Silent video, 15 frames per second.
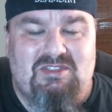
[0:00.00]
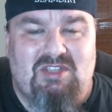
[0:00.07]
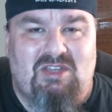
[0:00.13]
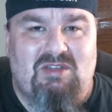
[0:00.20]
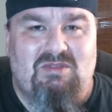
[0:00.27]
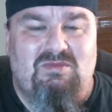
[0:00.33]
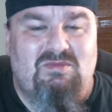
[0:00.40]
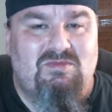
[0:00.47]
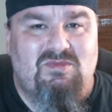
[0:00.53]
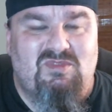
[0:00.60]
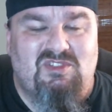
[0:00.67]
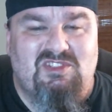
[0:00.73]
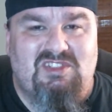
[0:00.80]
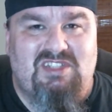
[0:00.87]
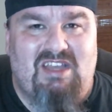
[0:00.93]
so
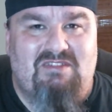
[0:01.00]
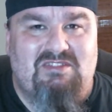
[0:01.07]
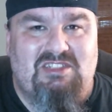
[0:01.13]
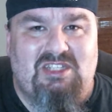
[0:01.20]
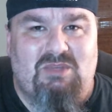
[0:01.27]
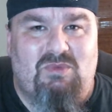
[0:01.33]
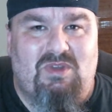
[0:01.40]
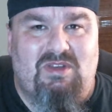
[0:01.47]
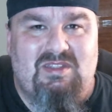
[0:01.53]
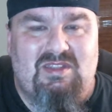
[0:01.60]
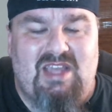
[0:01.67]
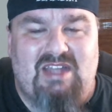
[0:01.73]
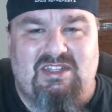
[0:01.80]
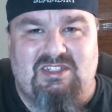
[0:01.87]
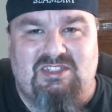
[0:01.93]
we'll just have to see when
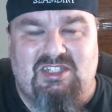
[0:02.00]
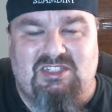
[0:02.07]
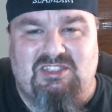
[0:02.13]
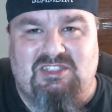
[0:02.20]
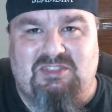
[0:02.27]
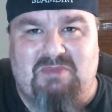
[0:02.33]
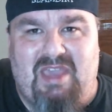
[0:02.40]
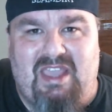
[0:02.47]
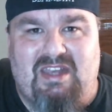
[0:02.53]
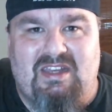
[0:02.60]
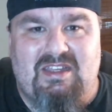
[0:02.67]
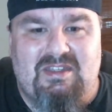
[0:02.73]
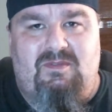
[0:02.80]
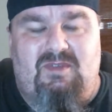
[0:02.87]
that decision is made.